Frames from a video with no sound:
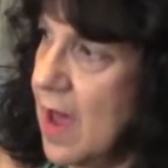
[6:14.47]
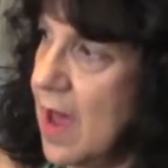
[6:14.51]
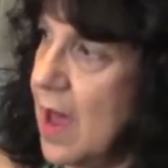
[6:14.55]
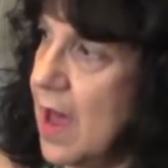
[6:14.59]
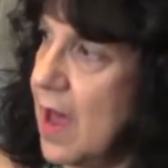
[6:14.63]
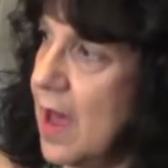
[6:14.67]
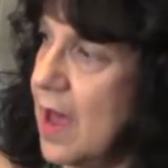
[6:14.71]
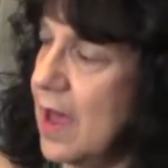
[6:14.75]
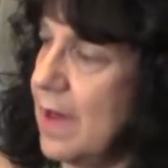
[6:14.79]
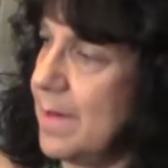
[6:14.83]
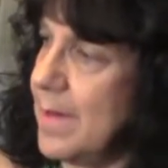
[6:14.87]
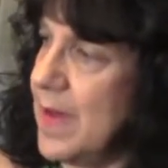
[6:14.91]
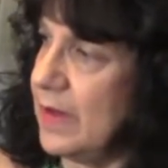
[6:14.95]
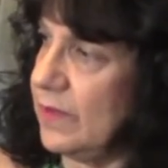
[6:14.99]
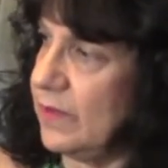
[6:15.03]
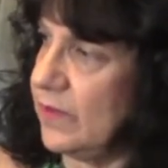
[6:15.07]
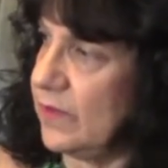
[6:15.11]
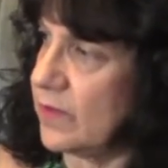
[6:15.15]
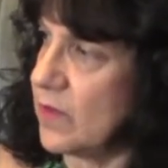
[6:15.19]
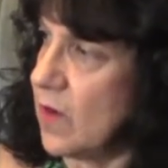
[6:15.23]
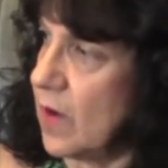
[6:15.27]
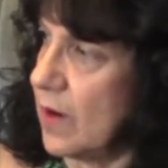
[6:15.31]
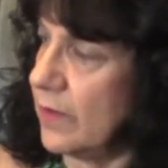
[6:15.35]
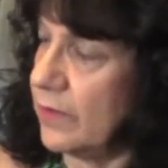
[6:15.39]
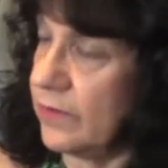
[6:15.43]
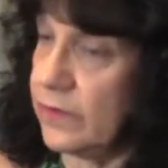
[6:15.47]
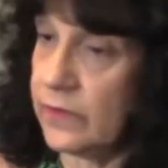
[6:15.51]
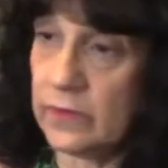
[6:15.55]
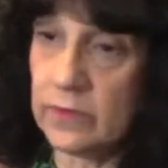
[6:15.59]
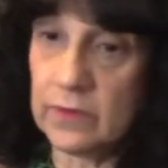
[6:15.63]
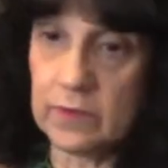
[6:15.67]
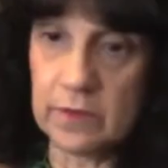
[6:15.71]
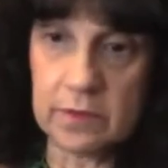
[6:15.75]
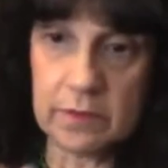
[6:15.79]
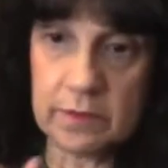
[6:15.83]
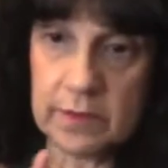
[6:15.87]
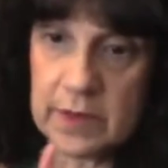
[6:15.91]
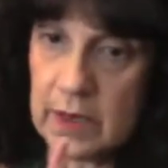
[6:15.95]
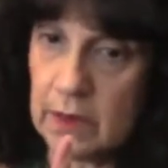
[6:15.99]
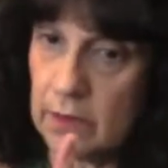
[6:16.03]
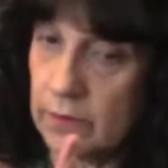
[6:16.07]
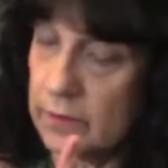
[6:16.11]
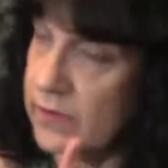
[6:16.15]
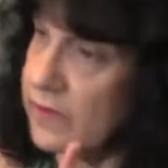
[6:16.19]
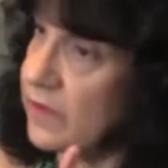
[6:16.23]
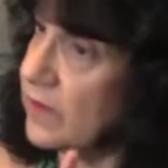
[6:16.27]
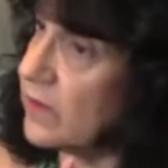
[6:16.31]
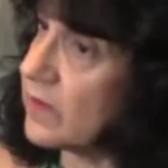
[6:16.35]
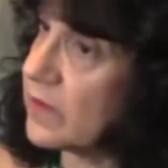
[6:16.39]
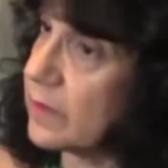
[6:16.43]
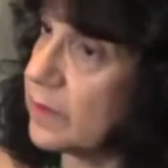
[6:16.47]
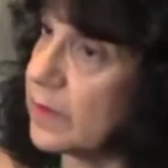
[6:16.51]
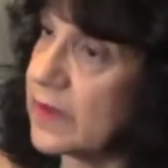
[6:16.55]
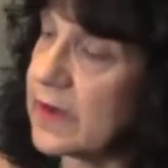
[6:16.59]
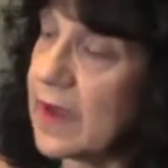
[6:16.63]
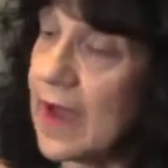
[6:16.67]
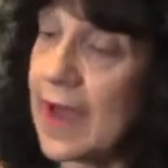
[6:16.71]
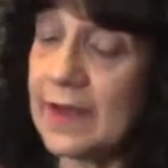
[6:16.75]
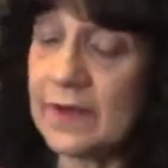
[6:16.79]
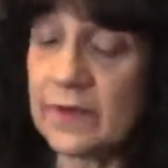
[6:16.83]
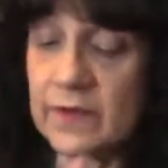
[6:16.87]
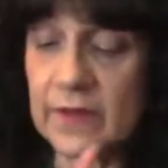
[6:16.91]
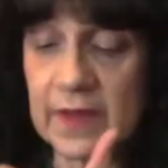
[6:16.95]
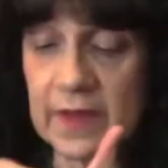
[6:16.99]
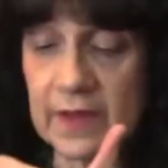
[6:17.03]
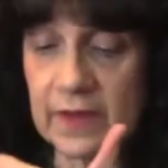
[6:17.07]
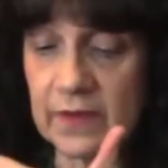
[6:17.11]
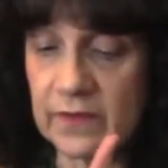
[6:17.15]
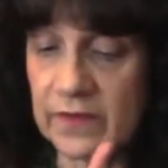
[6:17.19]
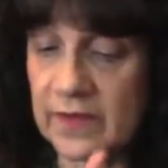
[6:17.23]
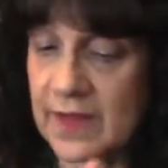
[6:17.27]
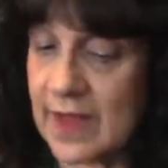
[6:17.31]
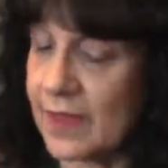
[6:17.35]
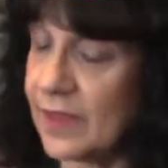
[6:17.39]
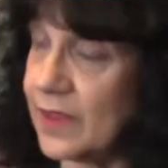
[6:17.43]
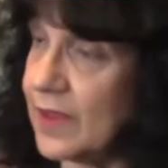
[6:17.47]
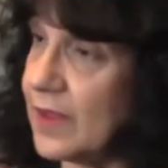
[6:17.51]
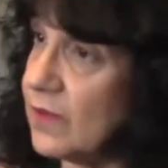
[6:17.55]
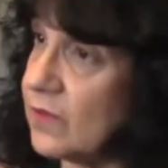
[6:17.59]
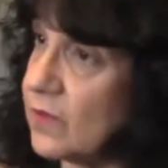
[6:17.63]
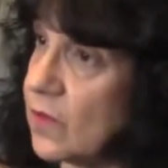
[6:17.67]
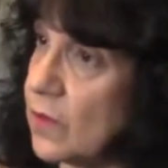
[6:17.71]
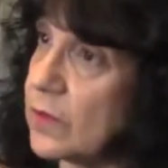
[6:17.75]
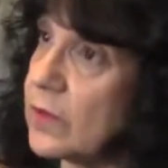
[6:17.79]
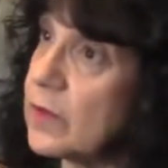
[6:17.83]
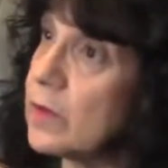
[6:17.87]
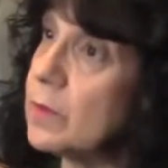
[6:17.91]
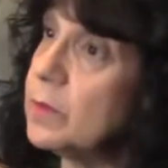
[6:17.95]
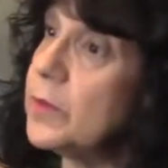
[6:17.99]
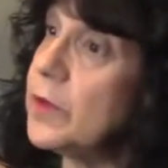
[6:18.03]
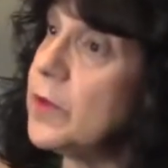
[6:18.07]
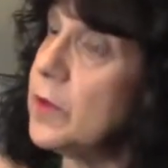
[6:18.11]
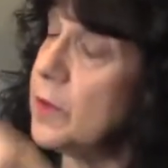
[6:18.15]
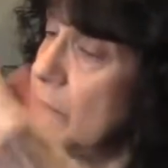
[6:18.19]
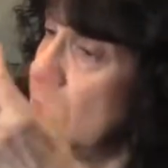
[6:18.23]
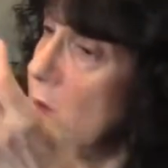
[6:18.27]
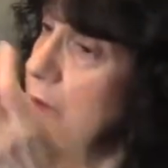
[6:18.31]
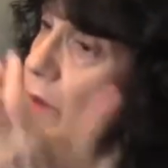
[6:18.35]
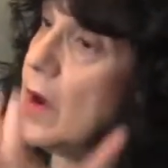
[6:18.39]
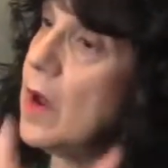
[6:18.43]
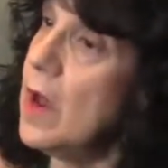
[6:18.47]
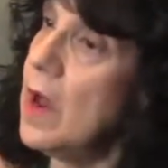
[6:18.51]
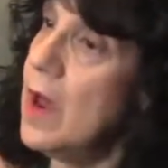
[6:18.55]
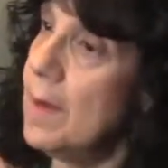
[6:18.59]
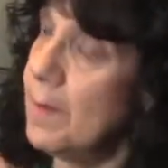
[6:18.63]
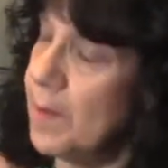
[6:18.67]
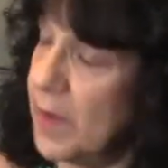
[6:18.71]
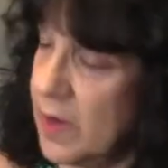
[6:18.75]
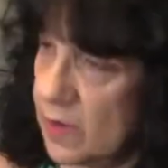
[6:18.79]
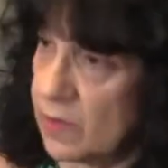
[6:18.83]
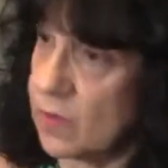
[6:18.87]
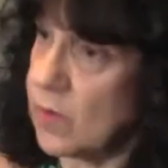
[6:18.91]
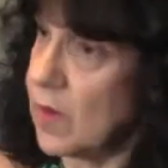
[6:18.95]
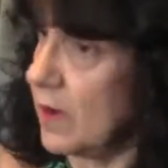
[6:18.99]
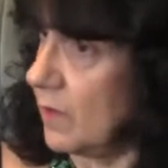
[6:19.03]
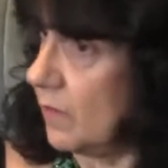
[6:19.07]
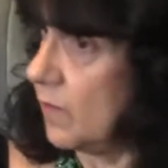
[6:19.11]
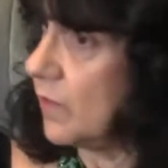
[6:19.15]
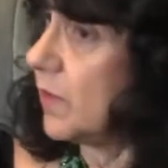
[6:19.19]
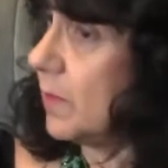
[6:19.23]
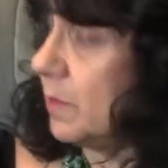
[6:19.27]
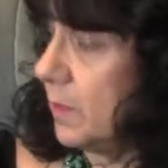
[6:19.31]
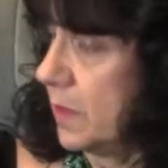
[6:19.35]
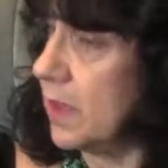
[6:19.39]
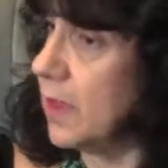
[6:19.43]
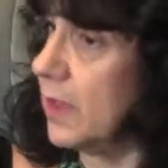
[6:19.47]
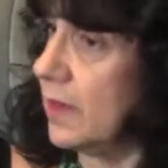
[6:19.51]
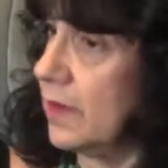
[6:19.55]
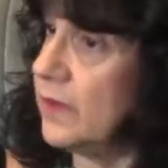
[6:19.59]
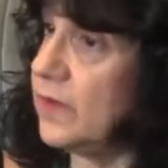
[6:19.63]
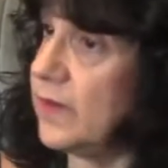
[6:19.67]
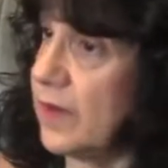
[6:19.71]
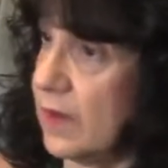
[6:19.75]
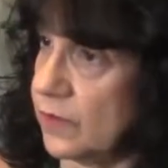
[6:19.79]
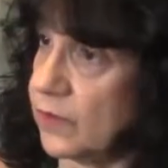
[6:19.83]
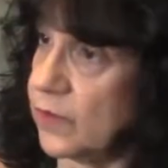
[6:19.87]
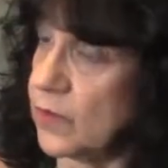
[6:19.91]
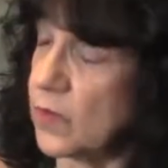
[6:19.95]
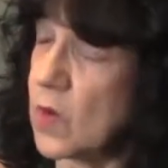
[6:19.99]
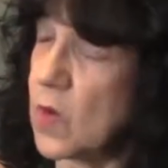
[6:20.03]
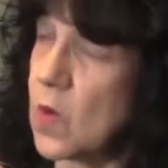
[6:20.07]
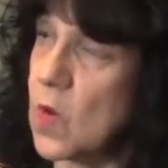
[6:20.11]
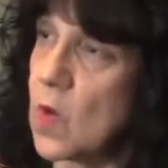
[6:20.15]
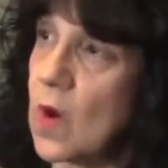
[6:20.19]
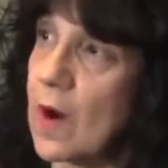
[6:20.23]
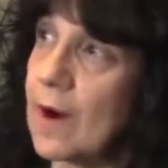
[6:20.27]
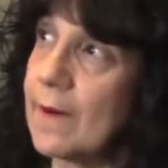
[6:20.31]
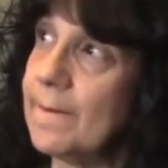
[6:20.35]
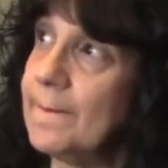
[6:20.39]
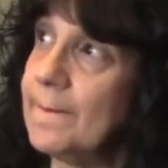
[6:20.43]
and start to, systematize things, get things on computer, but run from a central core?